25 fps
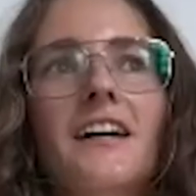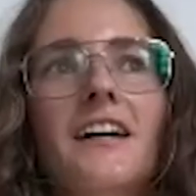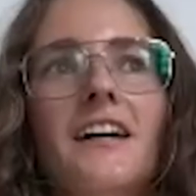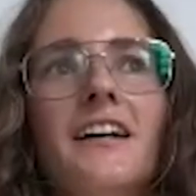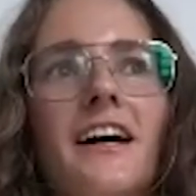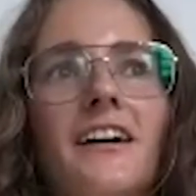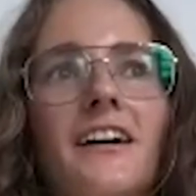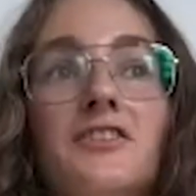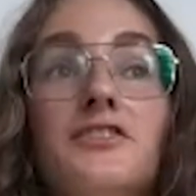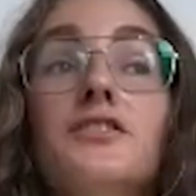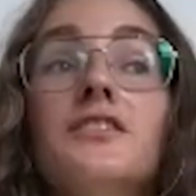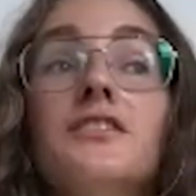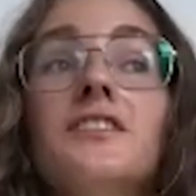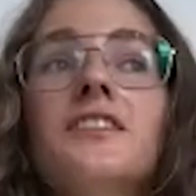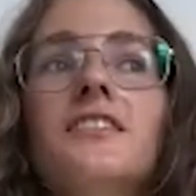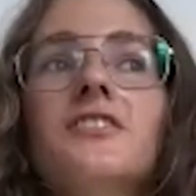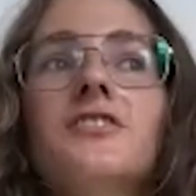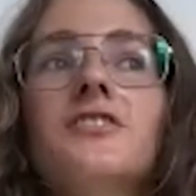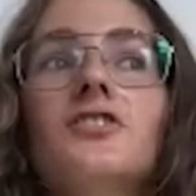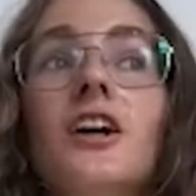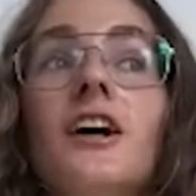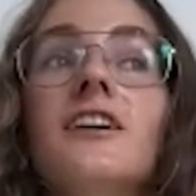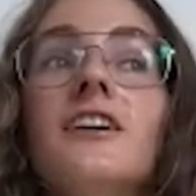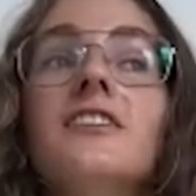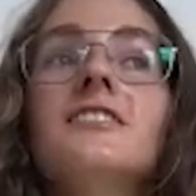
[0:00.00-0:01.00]
actually
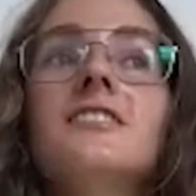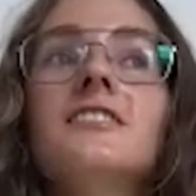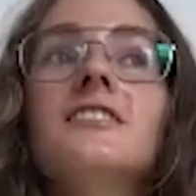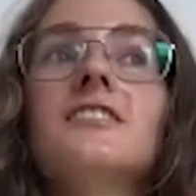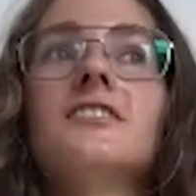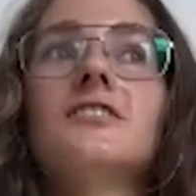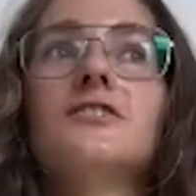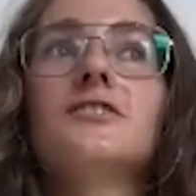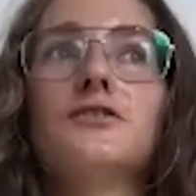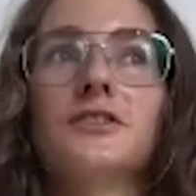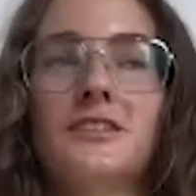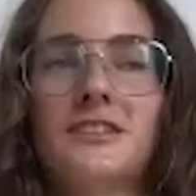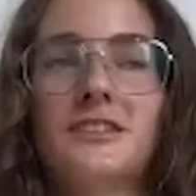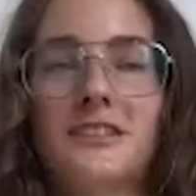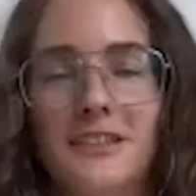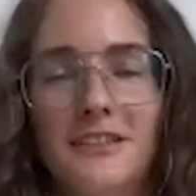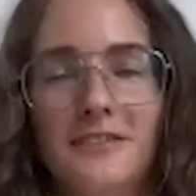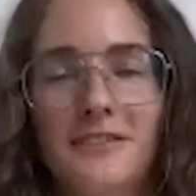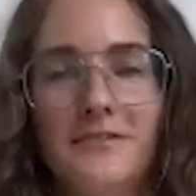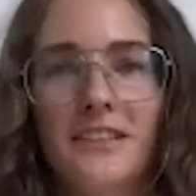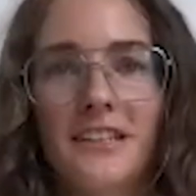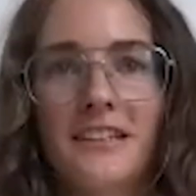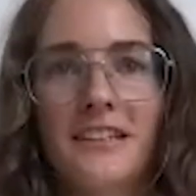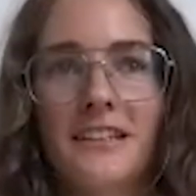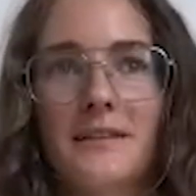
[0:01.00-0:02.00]
just
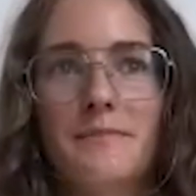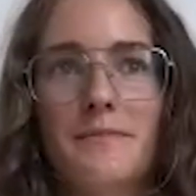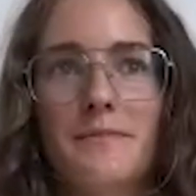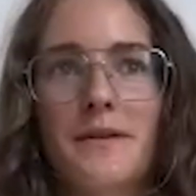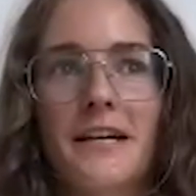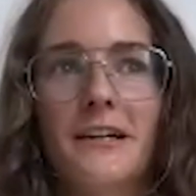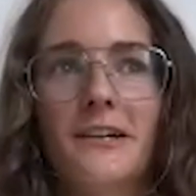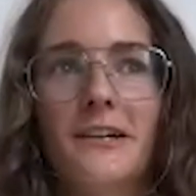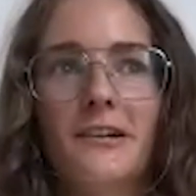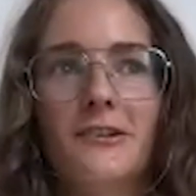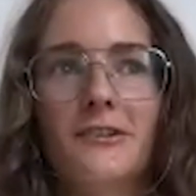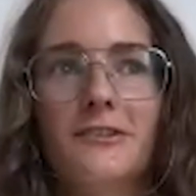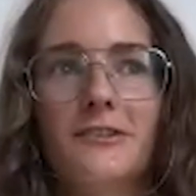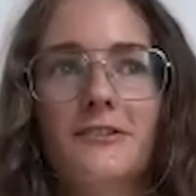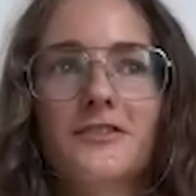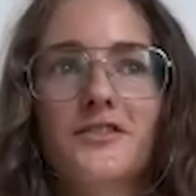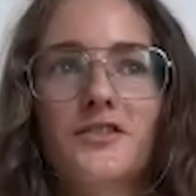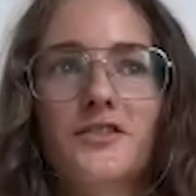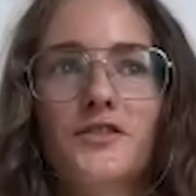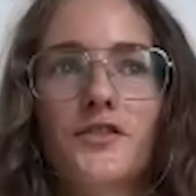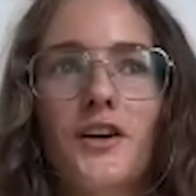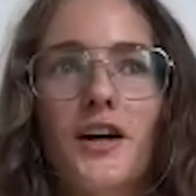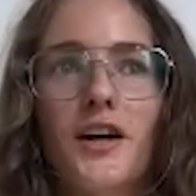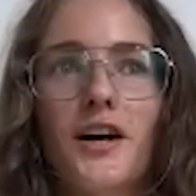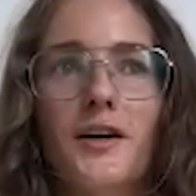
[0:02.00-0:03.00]
received in the mail
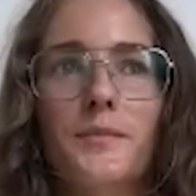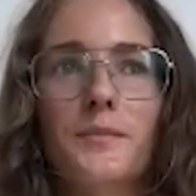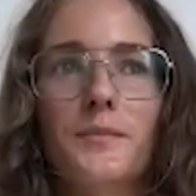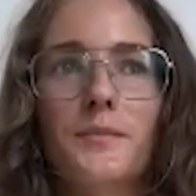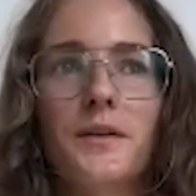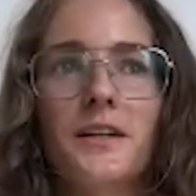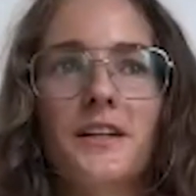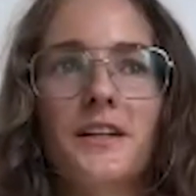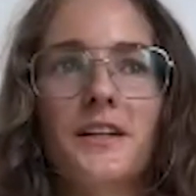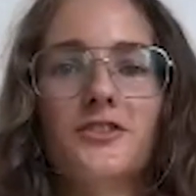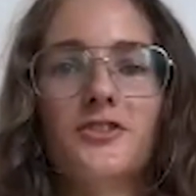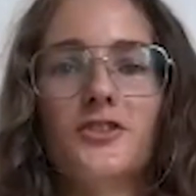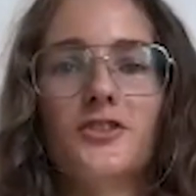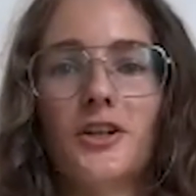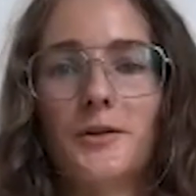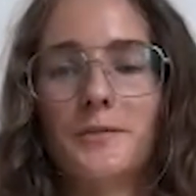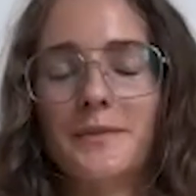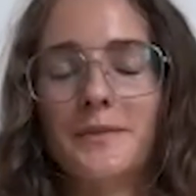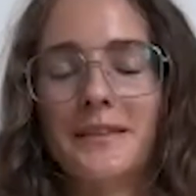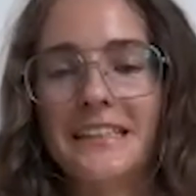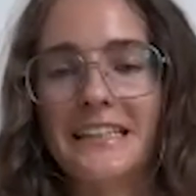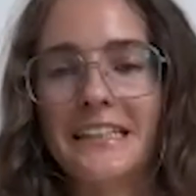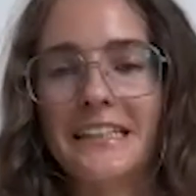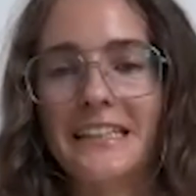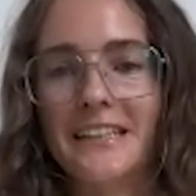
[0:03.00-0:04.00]
from
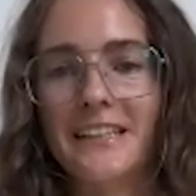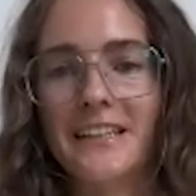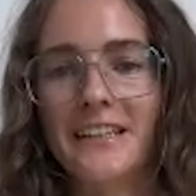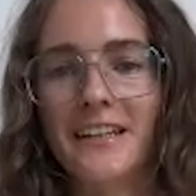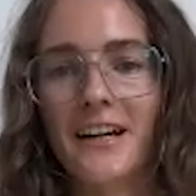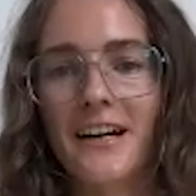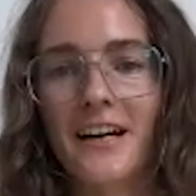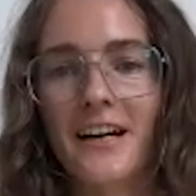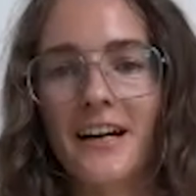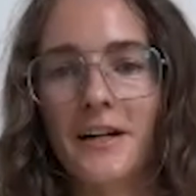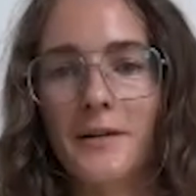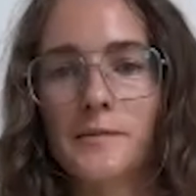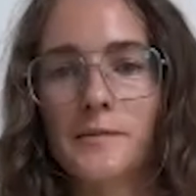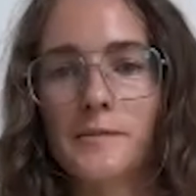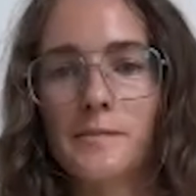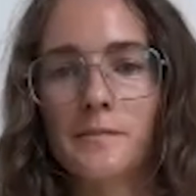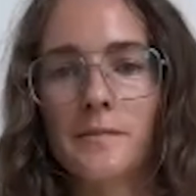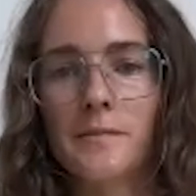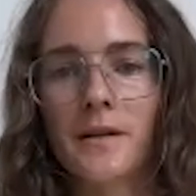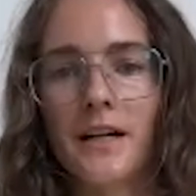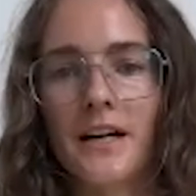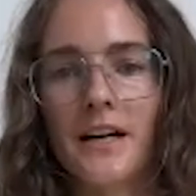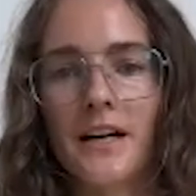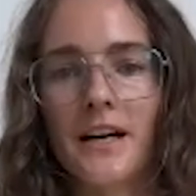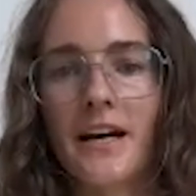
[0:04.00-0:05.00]
Germany
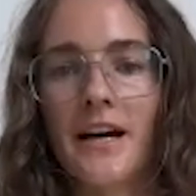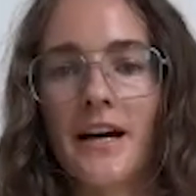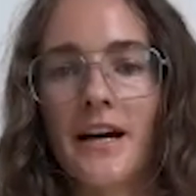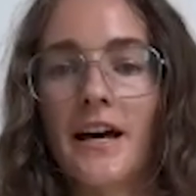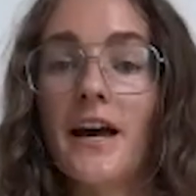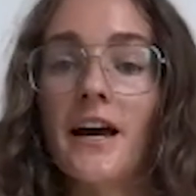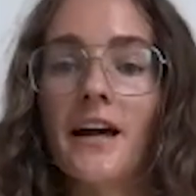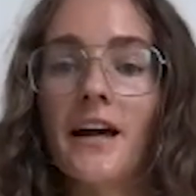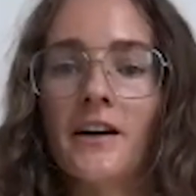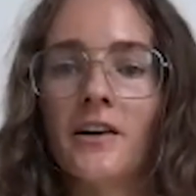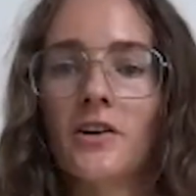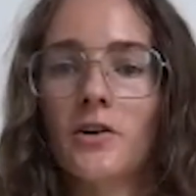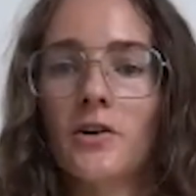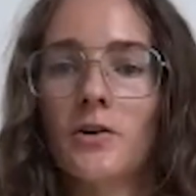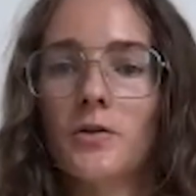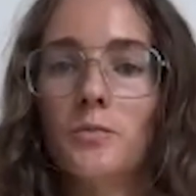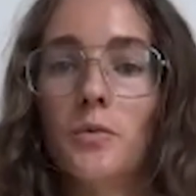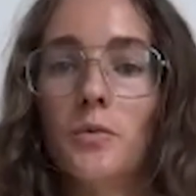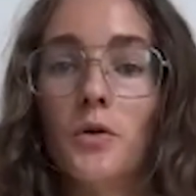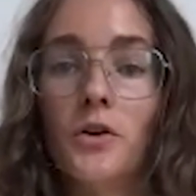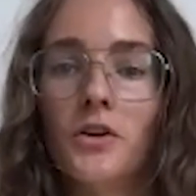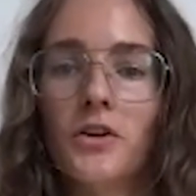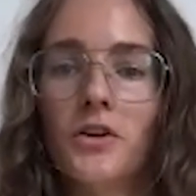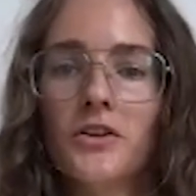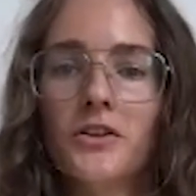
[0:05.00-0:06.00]
an
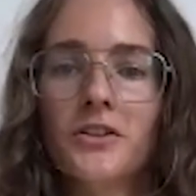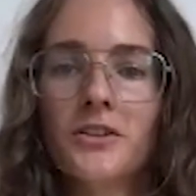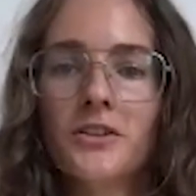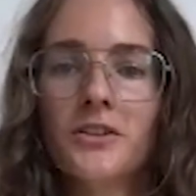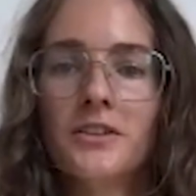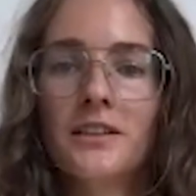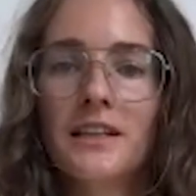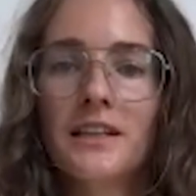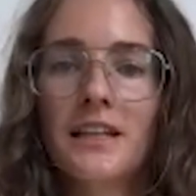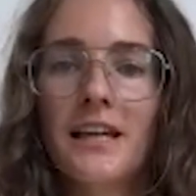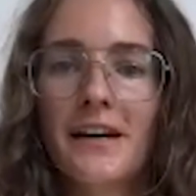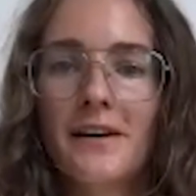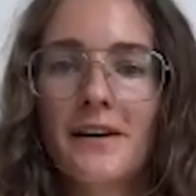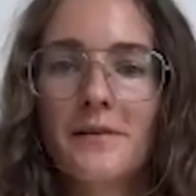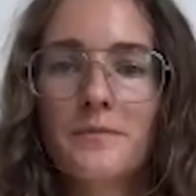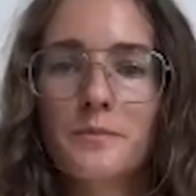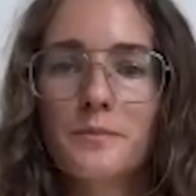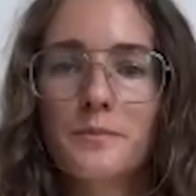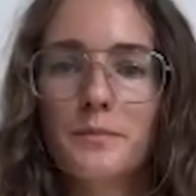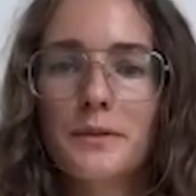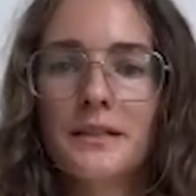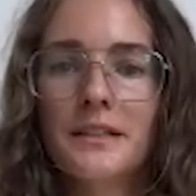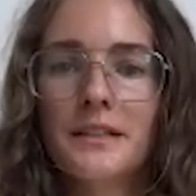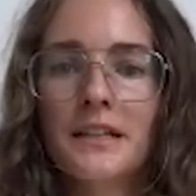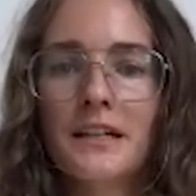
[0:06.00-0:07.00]
Engomor lamp.
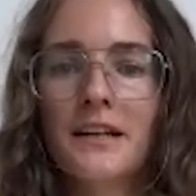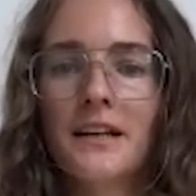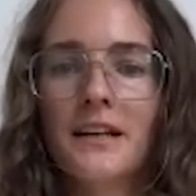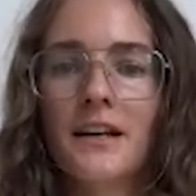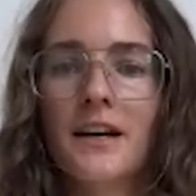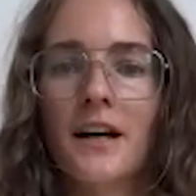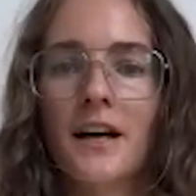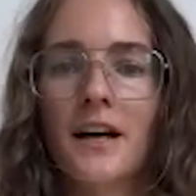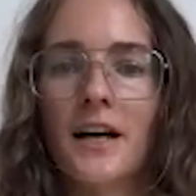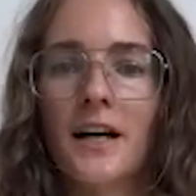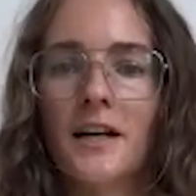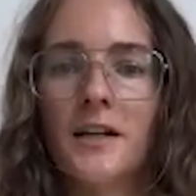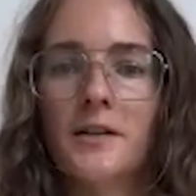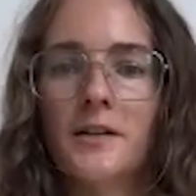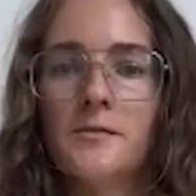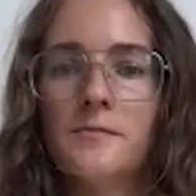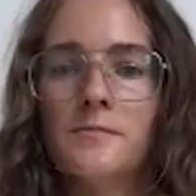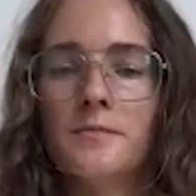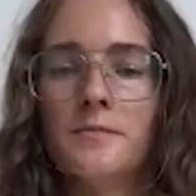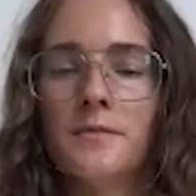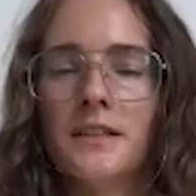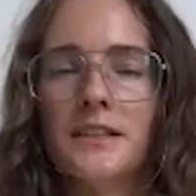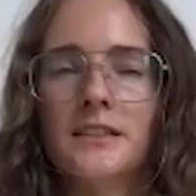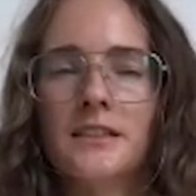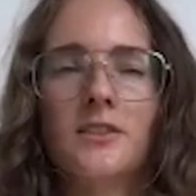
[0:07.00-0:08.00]

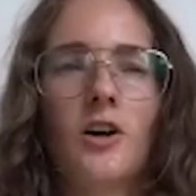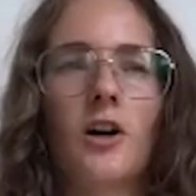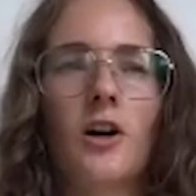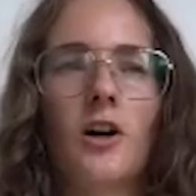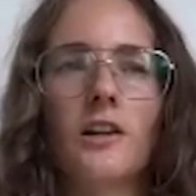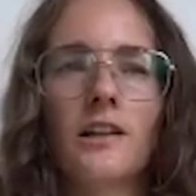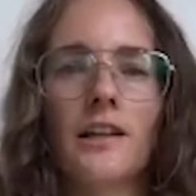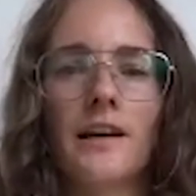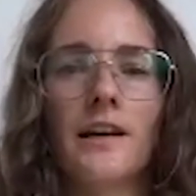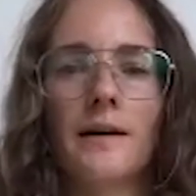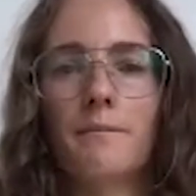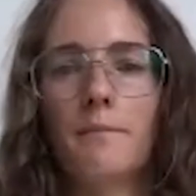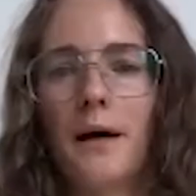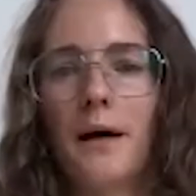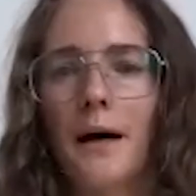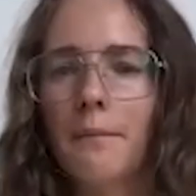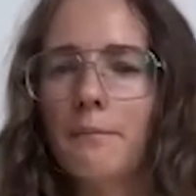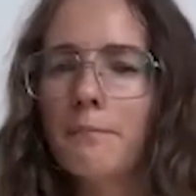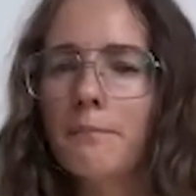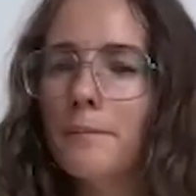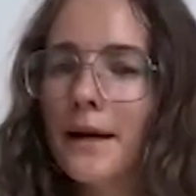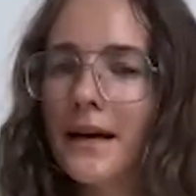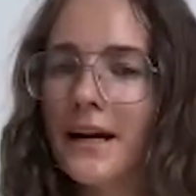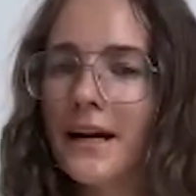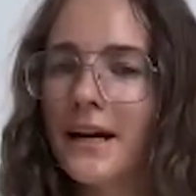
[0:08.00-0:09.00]
It's called
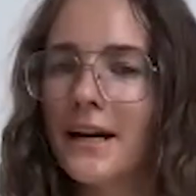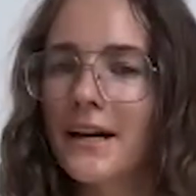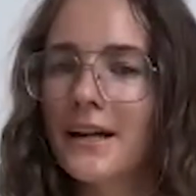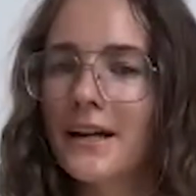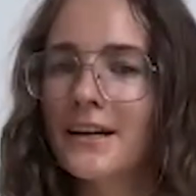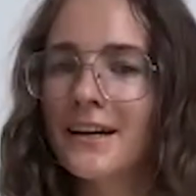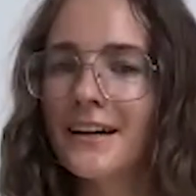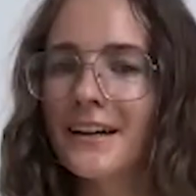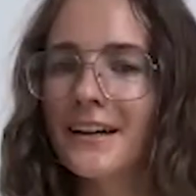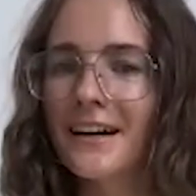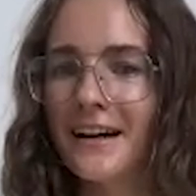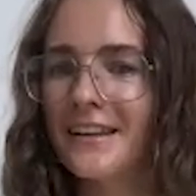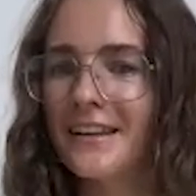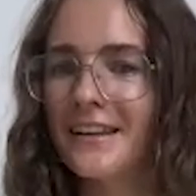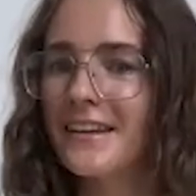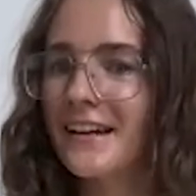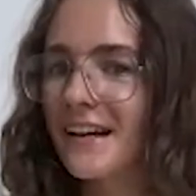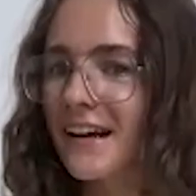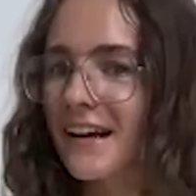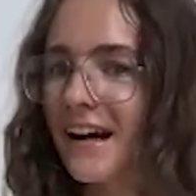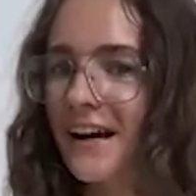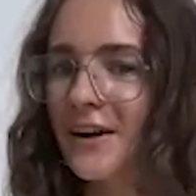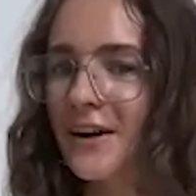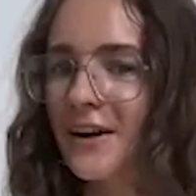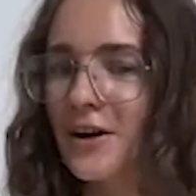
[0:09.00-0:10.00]
Lampape.
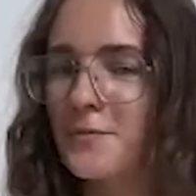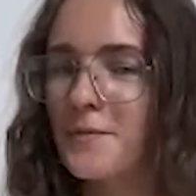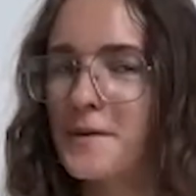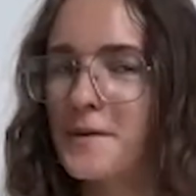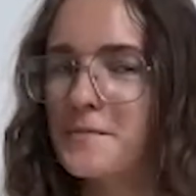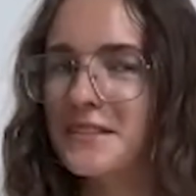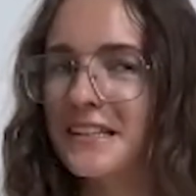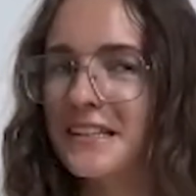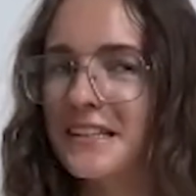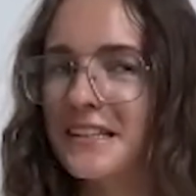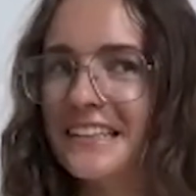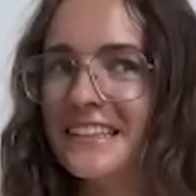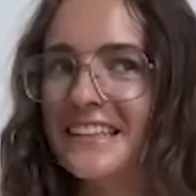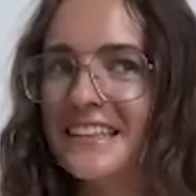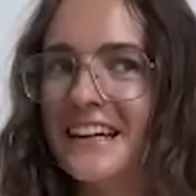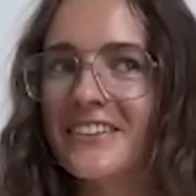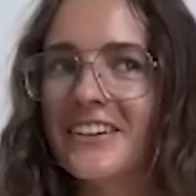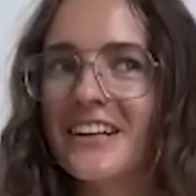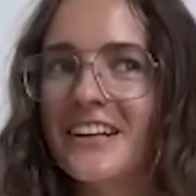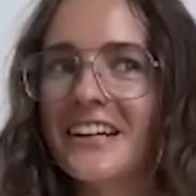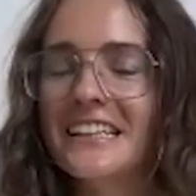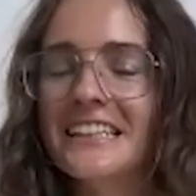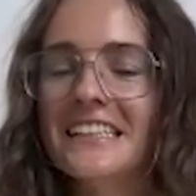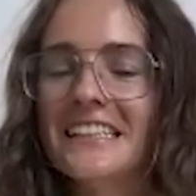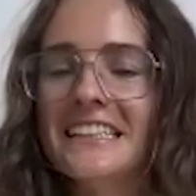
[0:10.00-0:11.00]
I hope I'm saying that
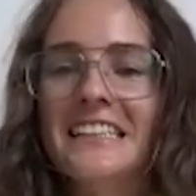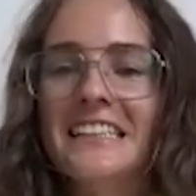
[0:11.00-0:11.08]
right.